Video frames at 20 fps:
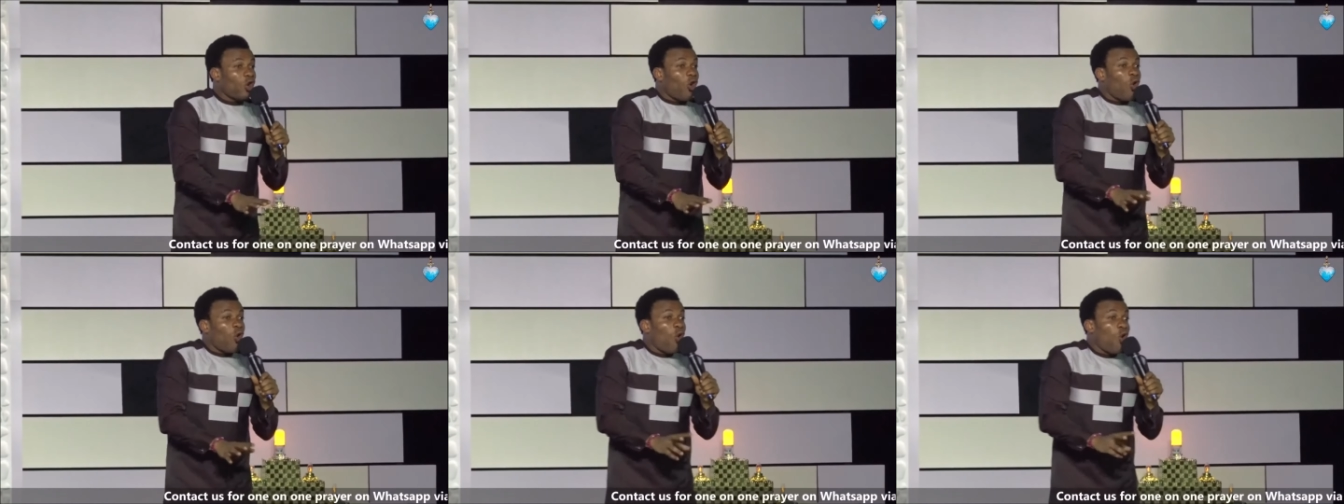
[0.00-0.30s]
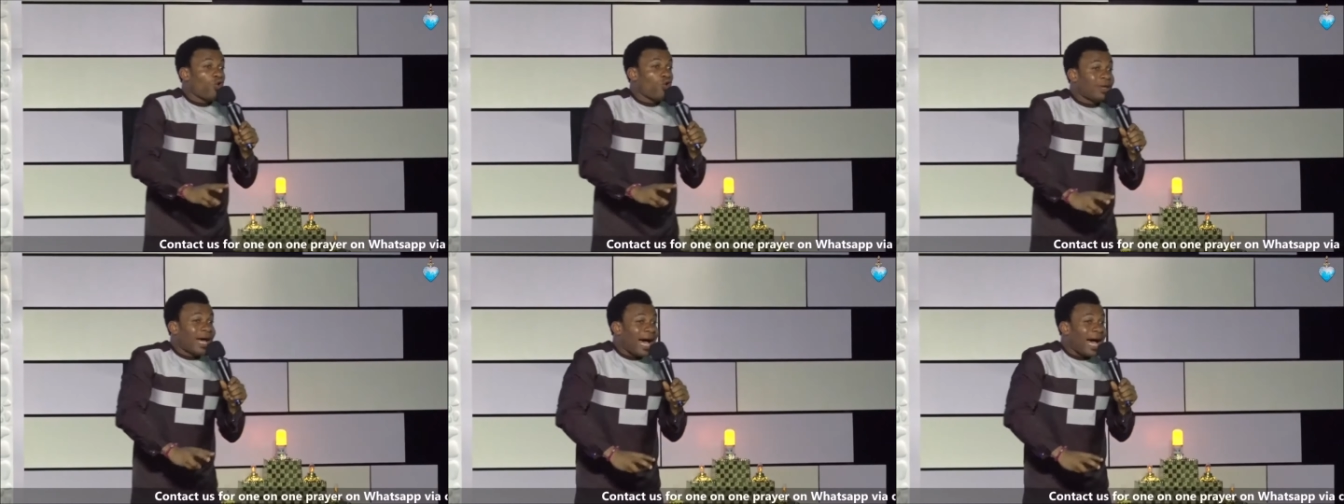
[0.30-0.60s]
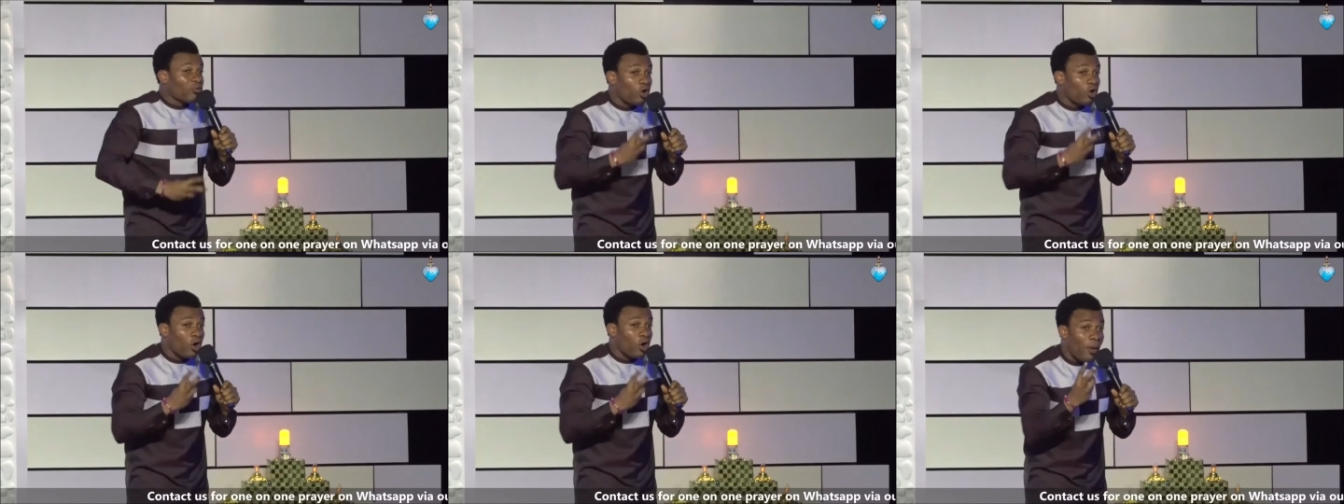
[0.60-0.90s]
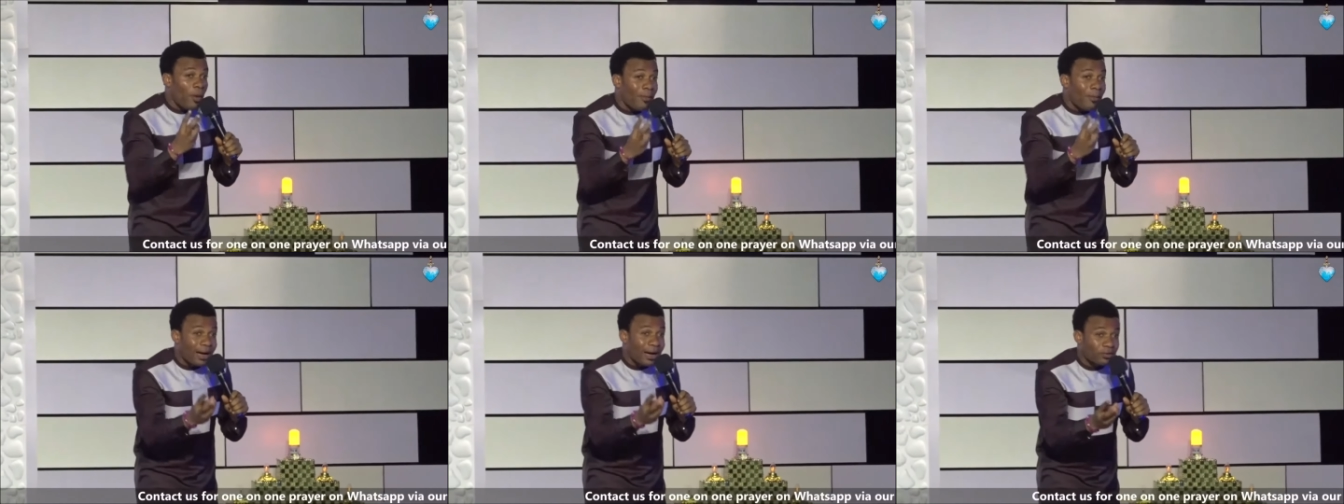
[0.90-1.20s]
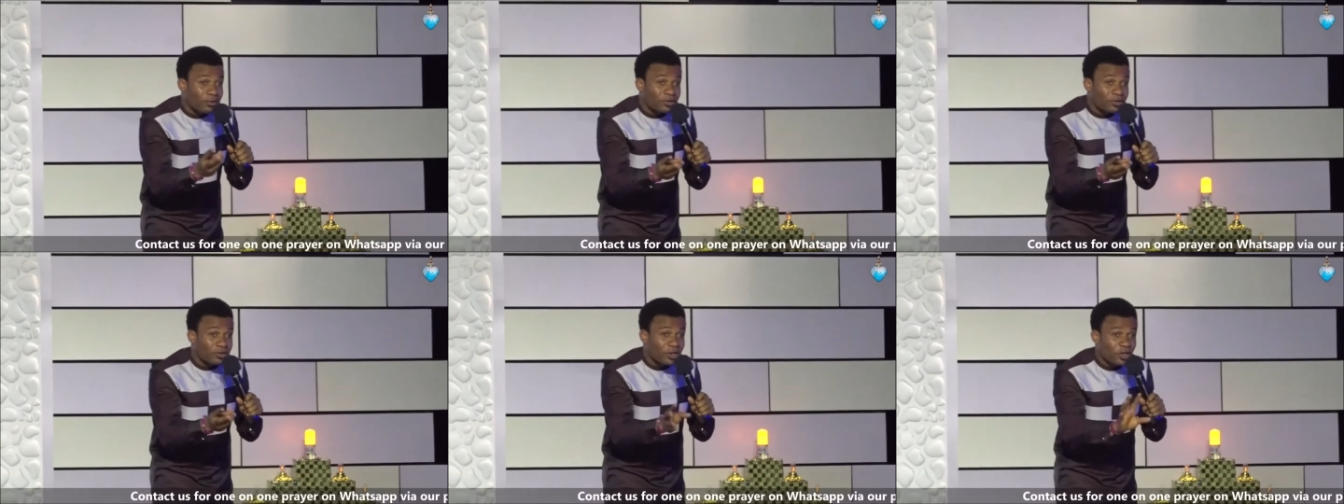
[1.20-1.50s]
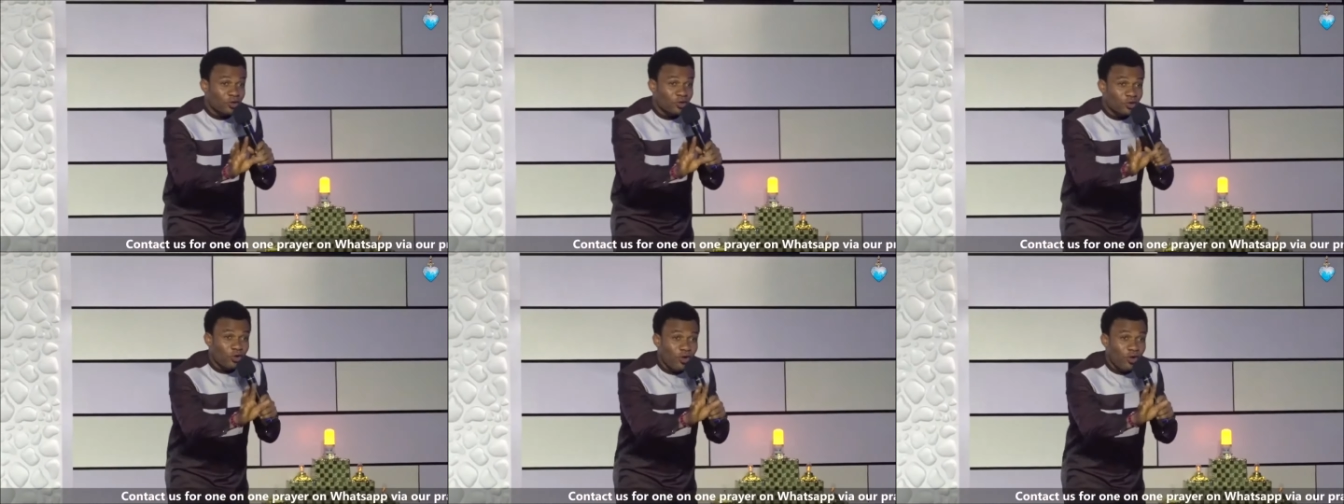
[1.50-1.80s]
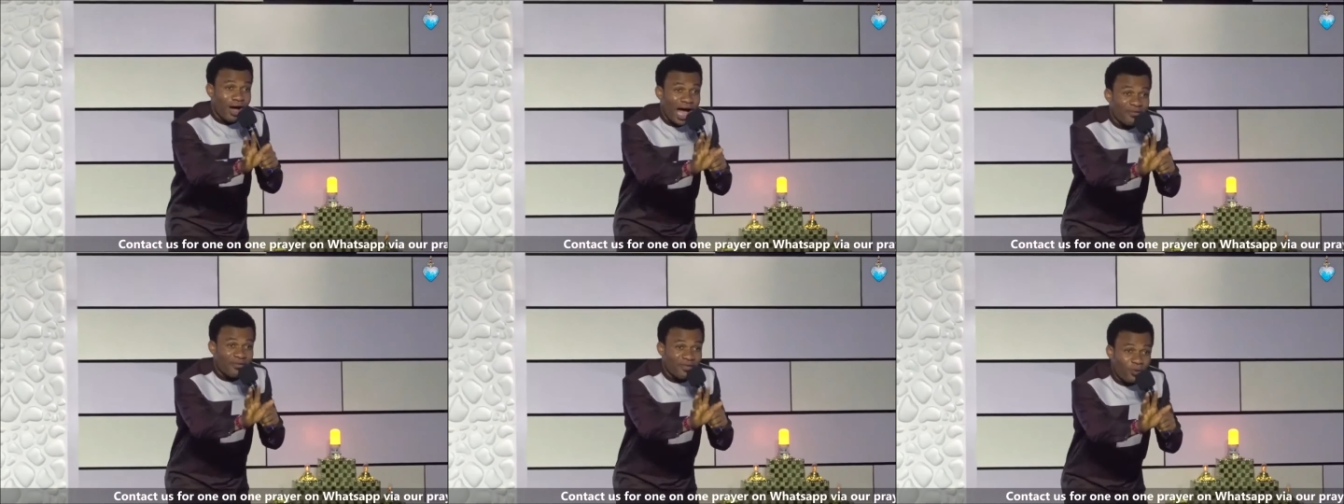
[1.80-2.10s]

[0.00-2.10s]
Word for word: own have not come out, you don't have a